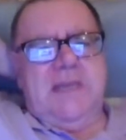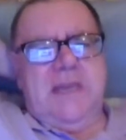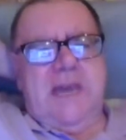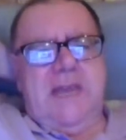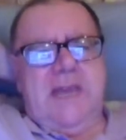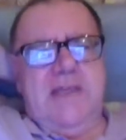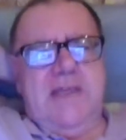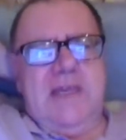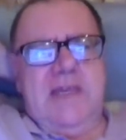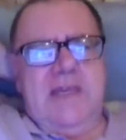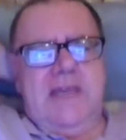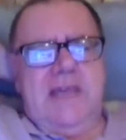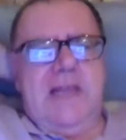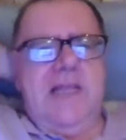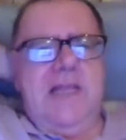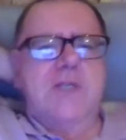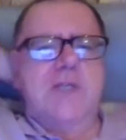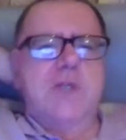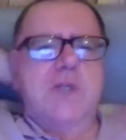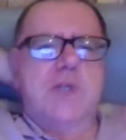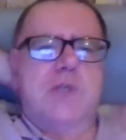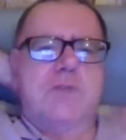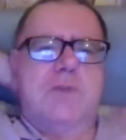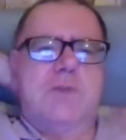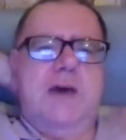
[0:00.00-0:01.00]
I think
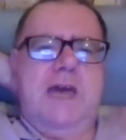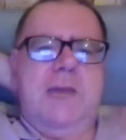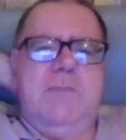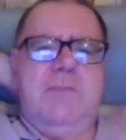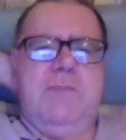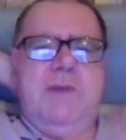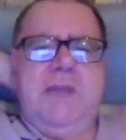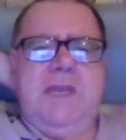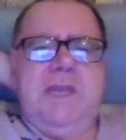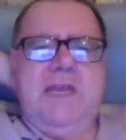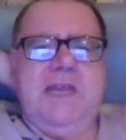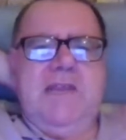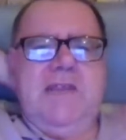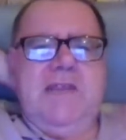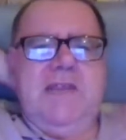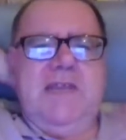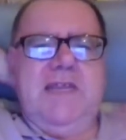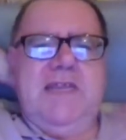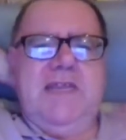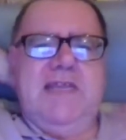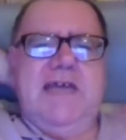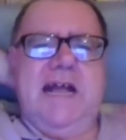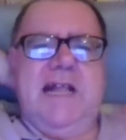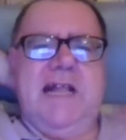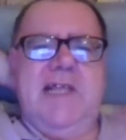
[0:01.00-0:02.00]
that's just my opinion. I think
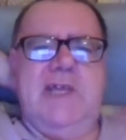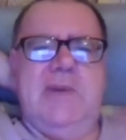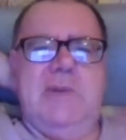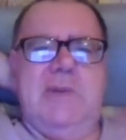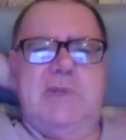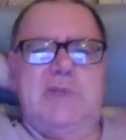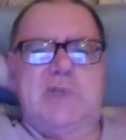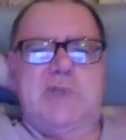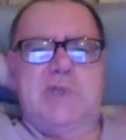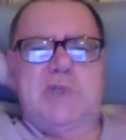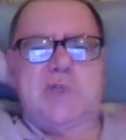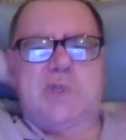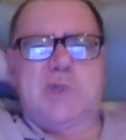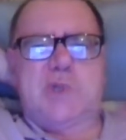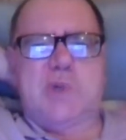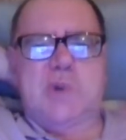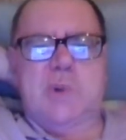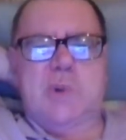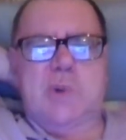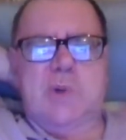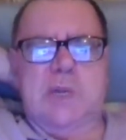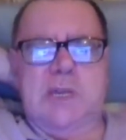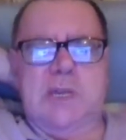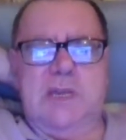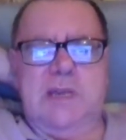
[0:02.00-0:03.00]
it dilutes the
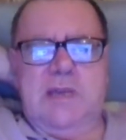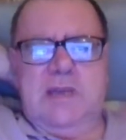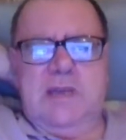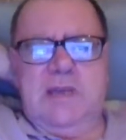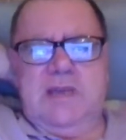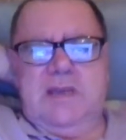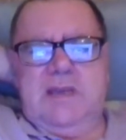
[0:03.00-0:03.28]
story